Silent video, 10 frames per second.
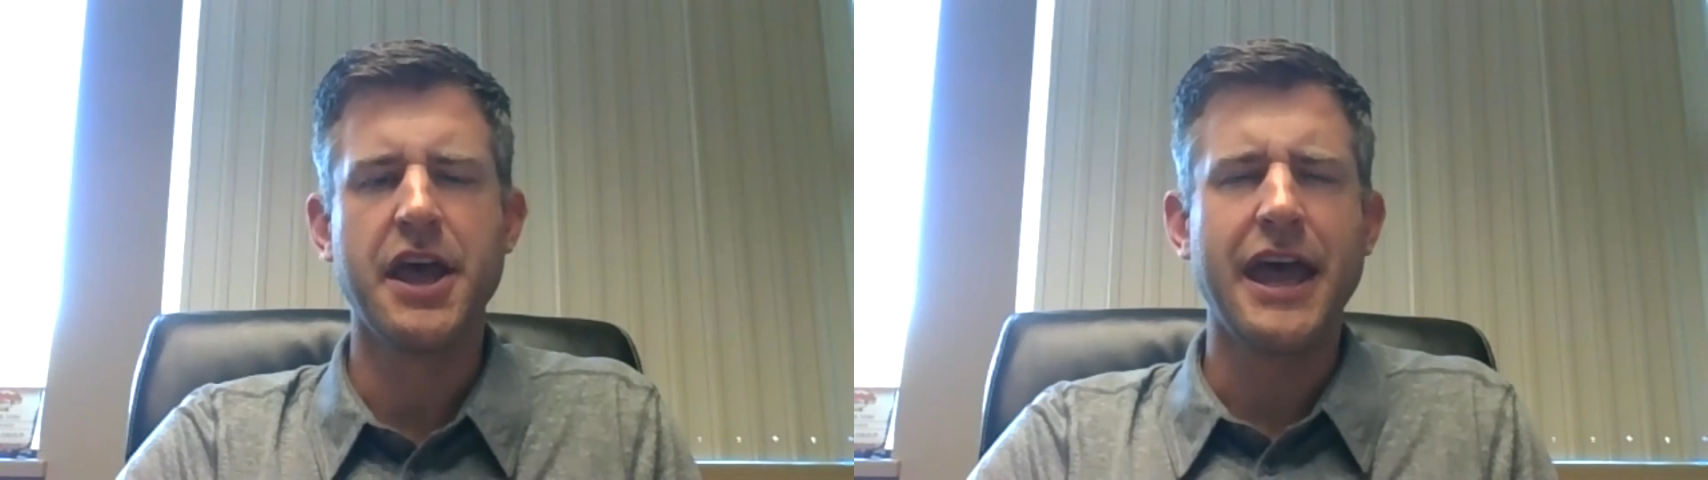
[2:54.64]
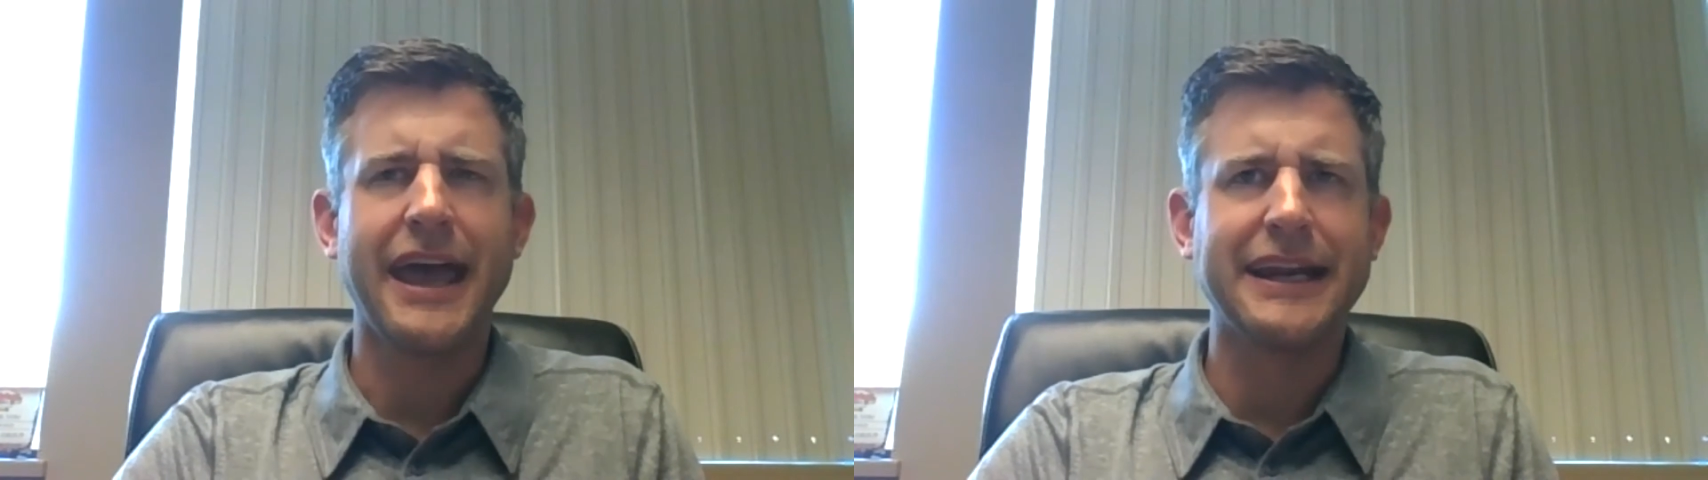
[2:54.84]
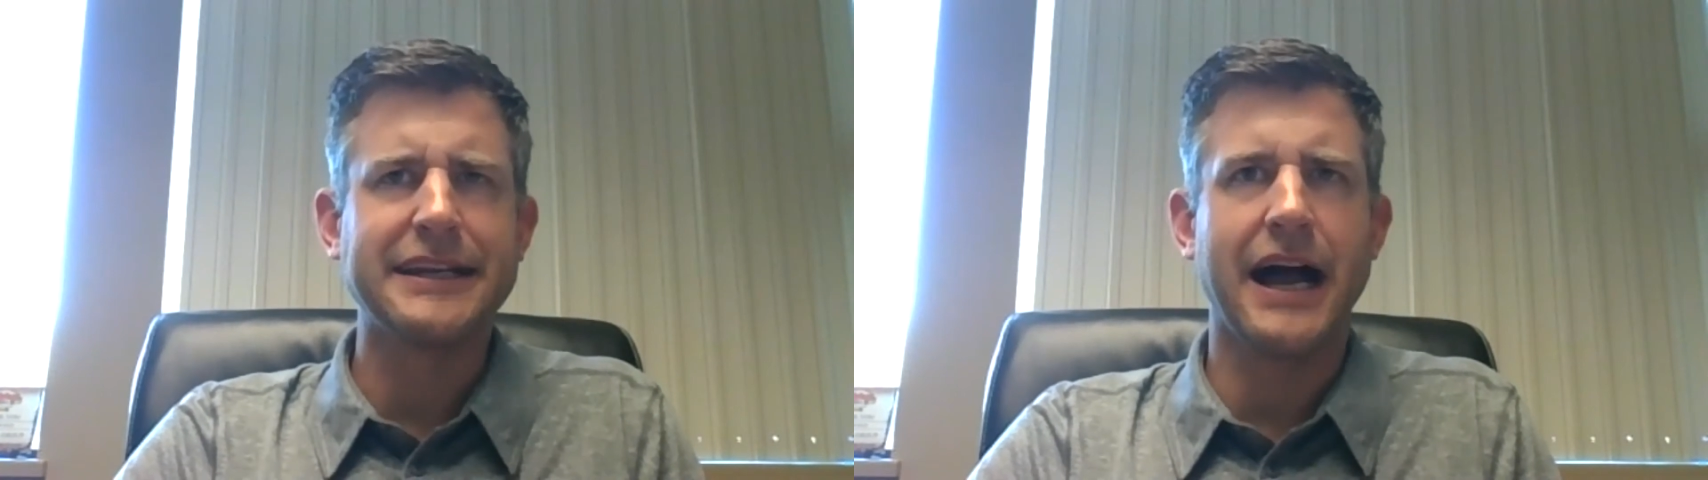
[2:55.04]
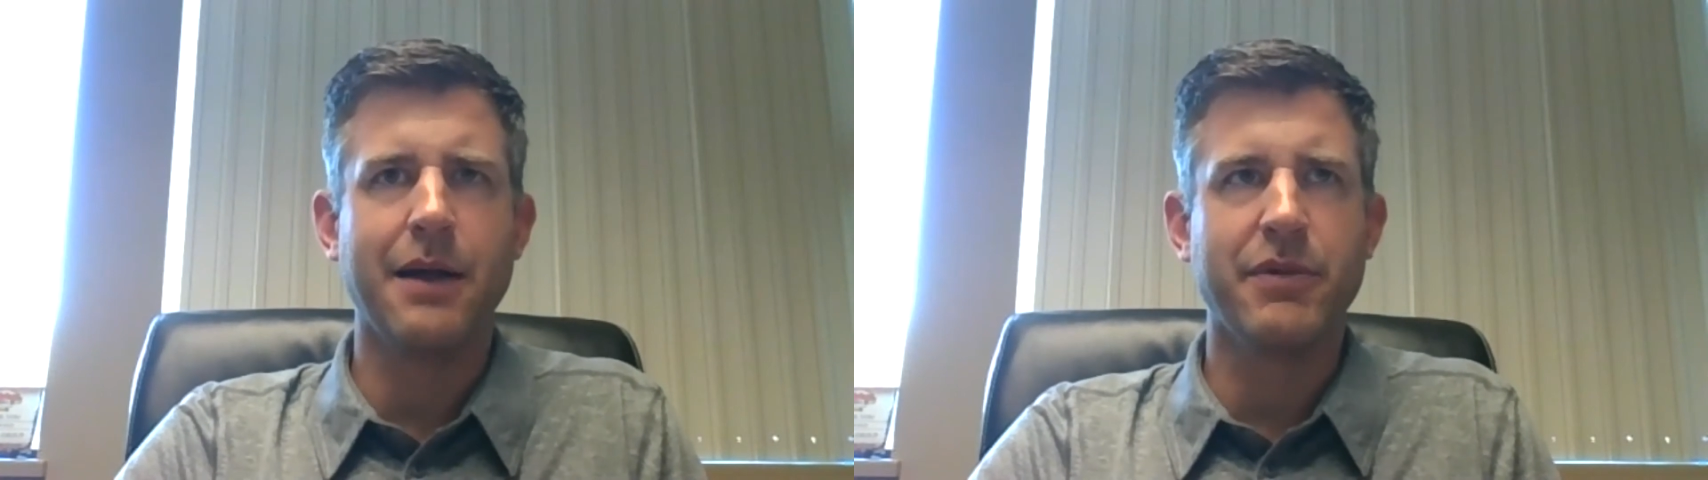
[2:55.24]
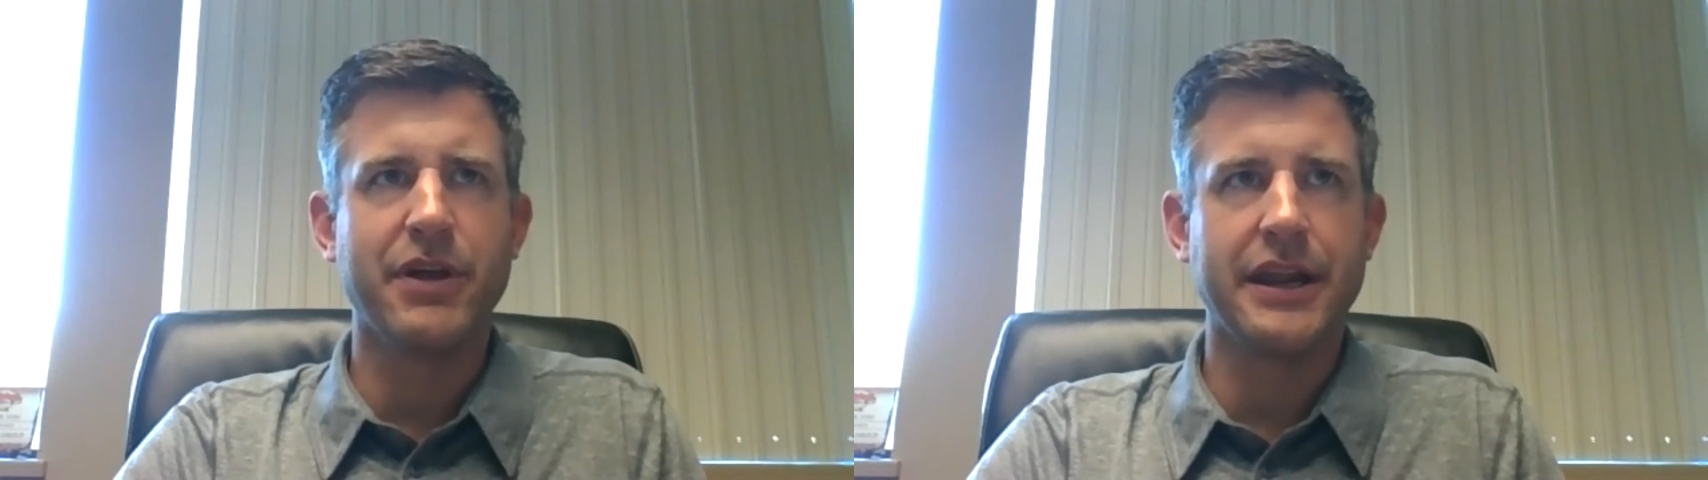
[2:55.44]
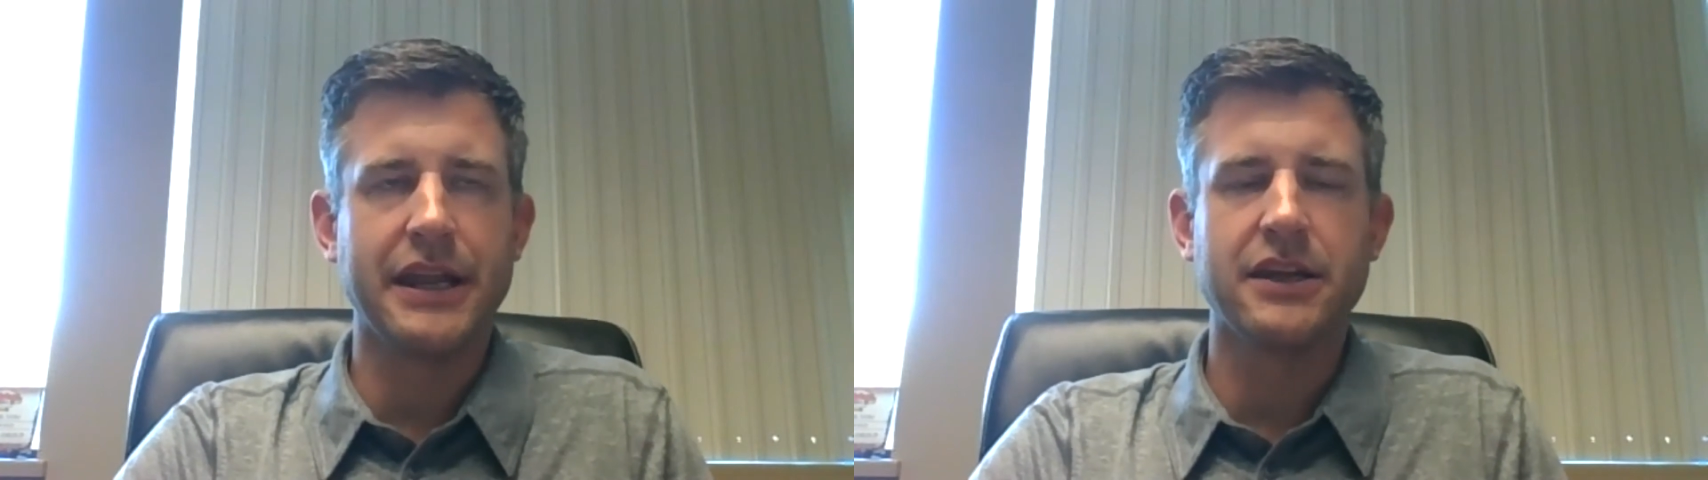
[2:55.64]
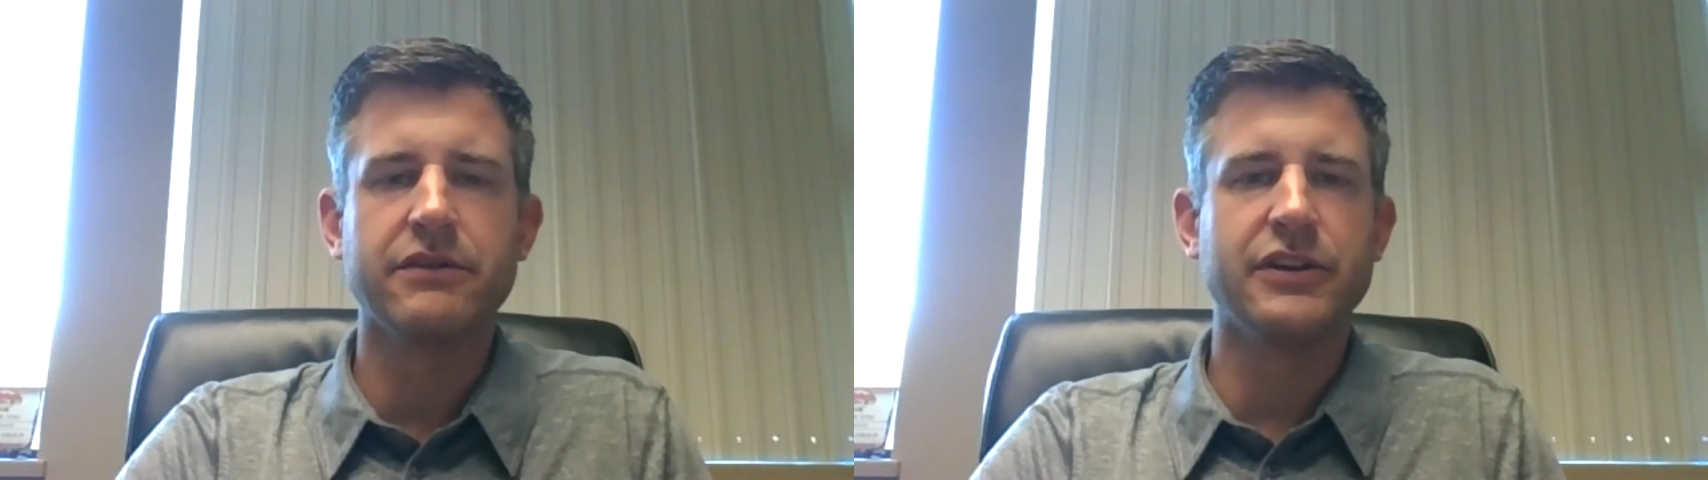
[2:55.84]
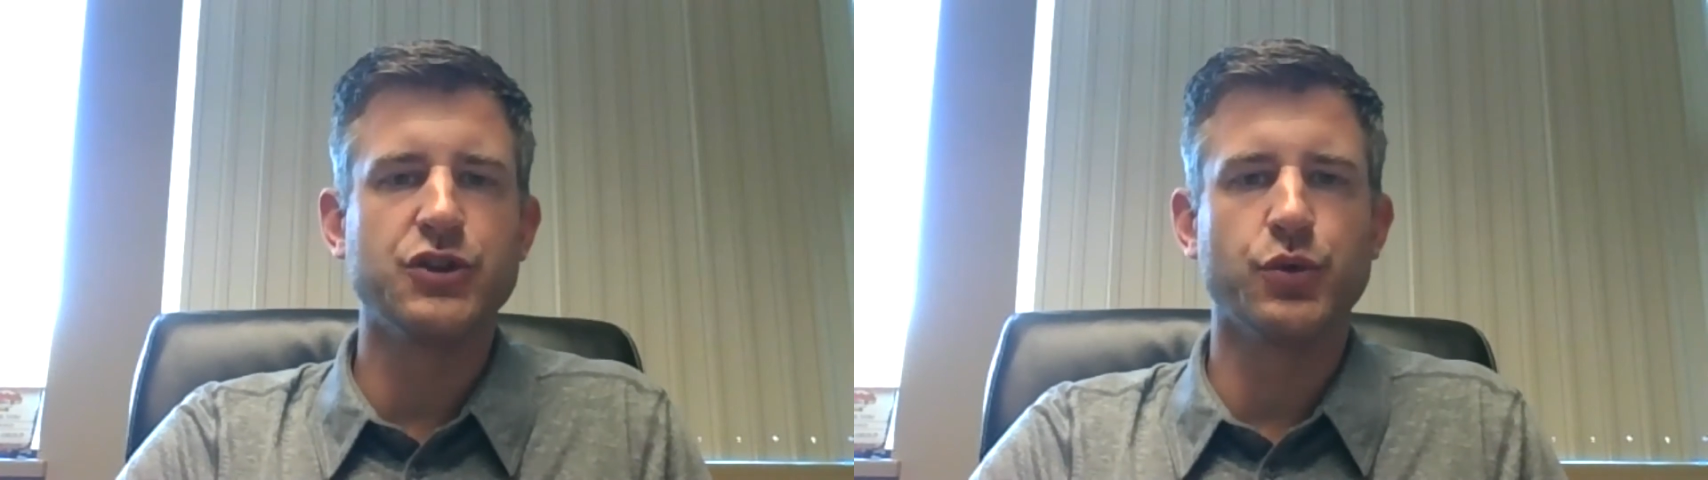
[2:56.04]
anytime that an
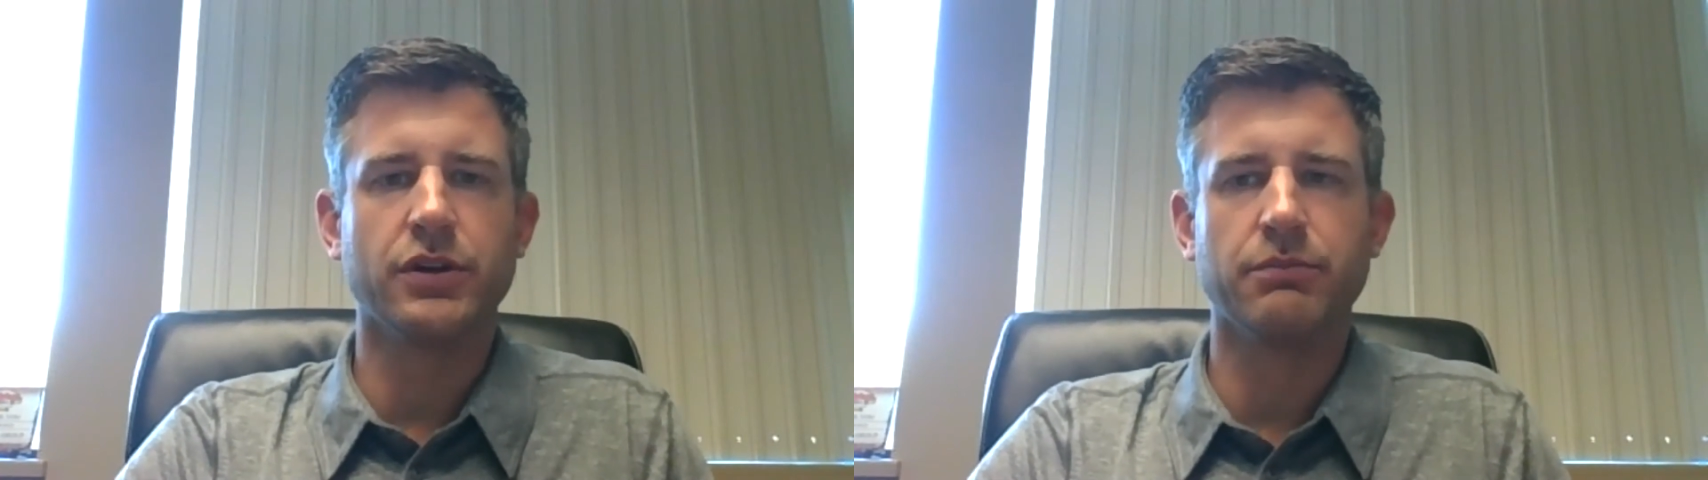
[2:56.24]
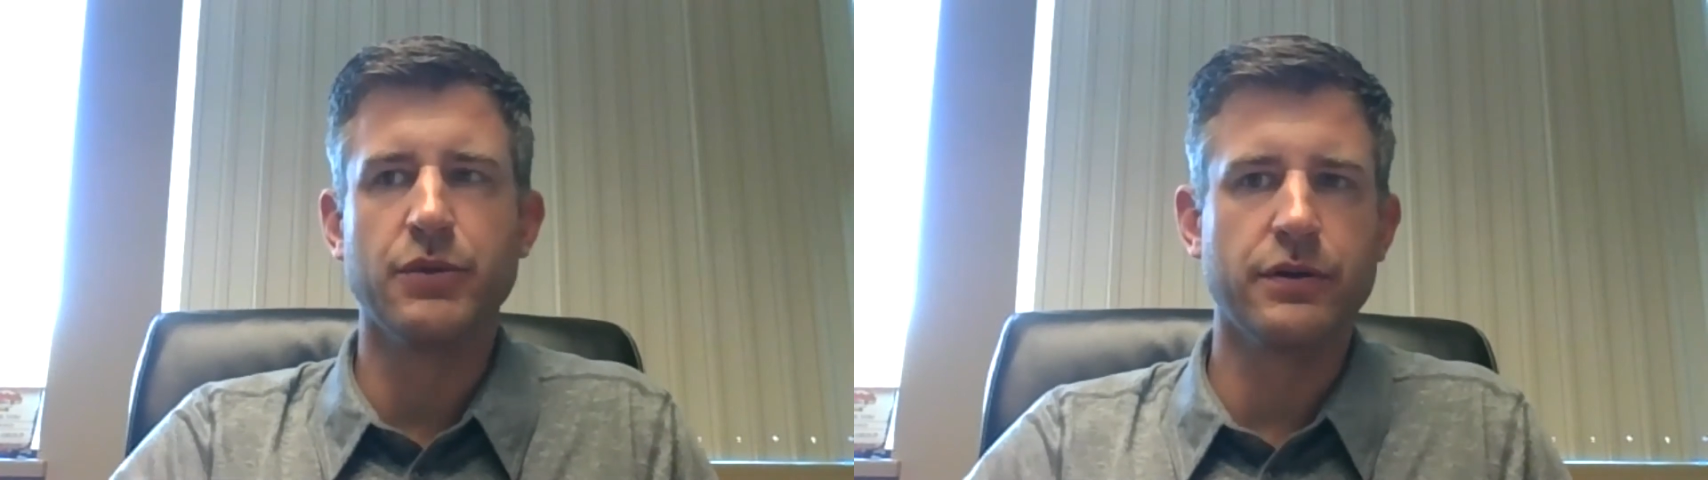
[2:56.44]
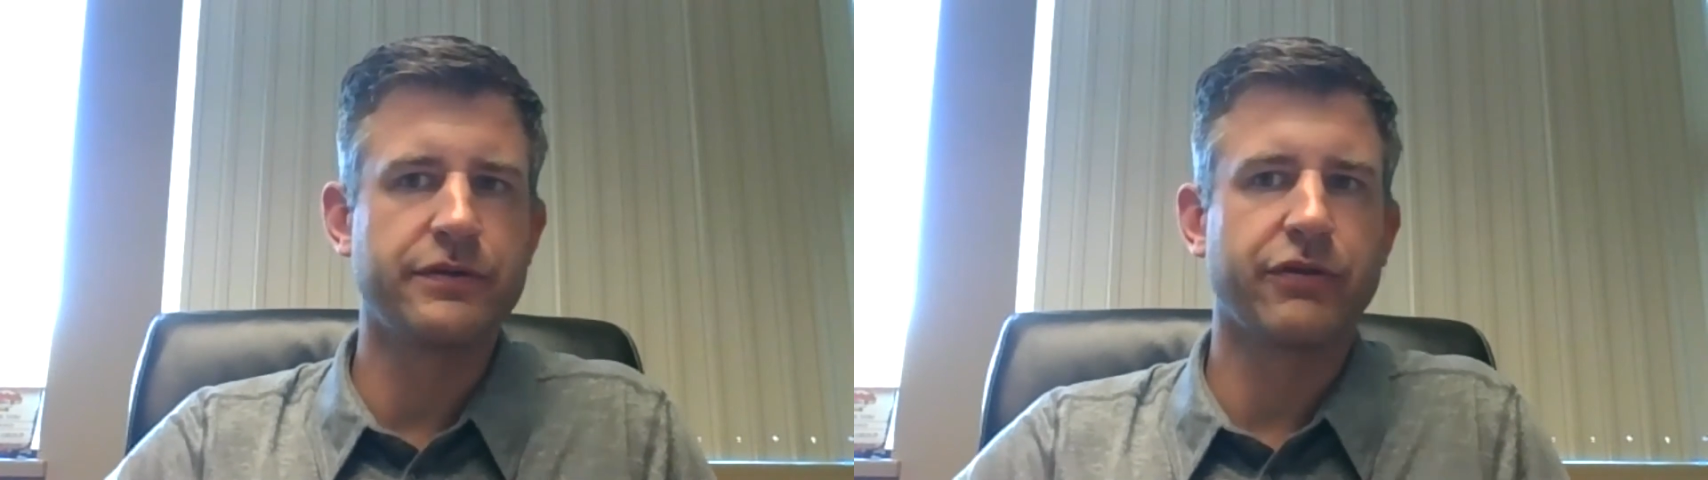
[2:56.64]
individual moves